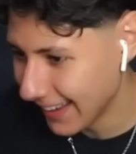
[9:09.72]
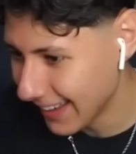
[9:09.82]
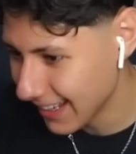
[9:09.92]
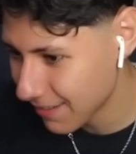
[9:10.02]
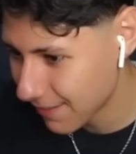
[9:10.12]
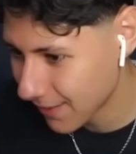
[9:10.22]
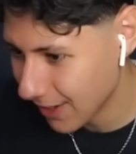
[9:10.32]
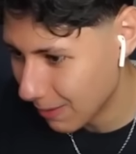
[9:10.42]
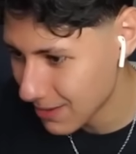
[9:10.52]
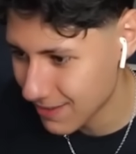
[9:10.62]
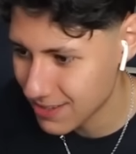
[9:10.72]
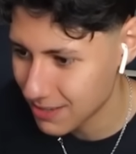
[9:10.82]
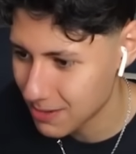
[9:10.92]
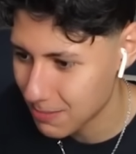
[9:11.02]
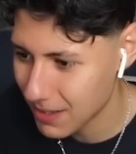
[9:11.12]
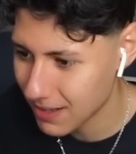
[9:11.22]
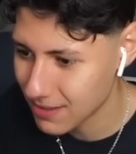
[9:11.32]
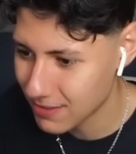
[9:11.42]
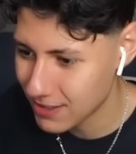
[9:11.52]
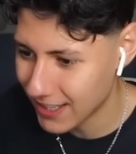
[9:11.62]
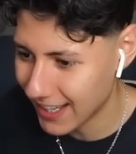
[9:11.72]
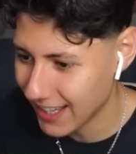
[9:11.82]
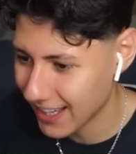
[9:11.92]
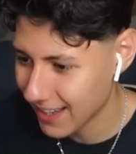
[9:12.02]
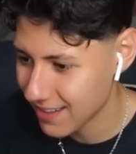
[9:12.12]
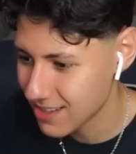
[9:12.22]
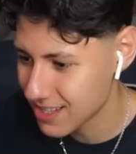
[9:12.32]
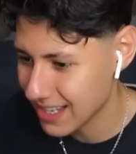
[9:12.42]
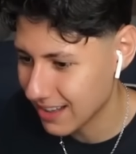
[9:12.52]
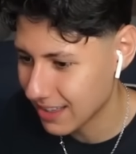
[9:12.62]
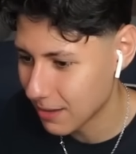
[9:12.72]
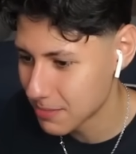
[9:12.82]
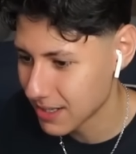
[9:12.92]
Hey, foo, how much for some speakers, foo? Hey, he just said thumbs